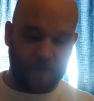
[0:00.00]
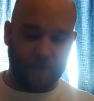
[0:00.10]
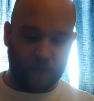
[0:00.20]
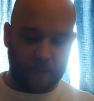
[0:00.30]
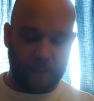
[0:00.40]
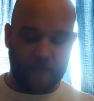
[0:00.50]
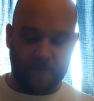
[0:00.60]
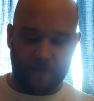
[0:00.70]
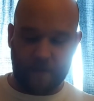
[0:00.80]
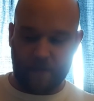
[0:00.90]
to
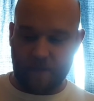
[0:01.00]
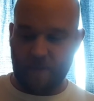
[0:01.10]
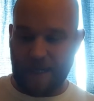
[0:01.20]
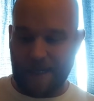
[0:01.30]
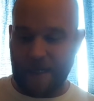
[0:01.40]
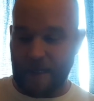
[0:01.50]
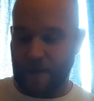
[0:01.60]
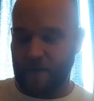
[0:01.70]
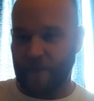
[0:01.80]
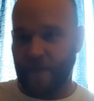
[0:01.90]
believe that by
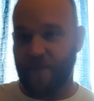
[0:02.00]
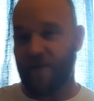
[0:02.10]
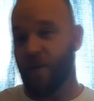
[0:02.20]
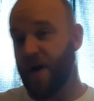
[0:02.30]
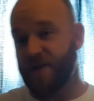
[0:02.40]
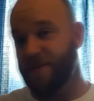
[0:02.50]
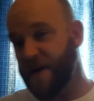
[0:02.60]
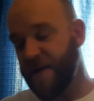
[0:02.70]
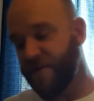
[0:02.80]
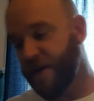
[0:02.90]
now, if you're watching
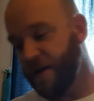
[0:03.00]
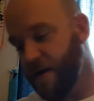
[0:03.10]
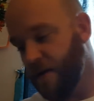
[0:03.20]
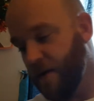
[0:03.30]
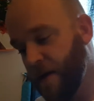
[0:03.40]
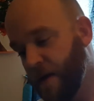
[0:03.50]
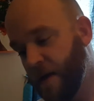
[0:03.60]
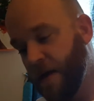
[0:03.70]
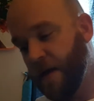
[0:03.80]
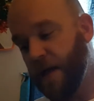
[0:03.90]
my video
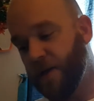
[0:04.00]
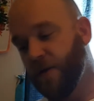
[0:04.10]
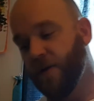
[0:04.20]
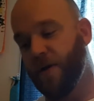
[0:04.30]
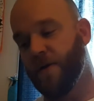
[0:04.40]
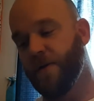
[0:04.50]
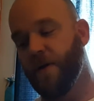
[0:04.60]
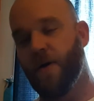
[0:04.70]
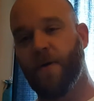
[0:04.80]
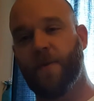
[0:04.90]
and you don't know who
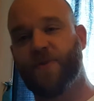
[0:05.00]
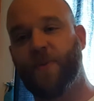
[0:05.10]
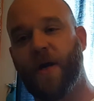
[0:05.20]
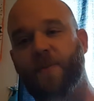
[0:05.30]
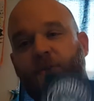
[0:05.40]
OMS Pipes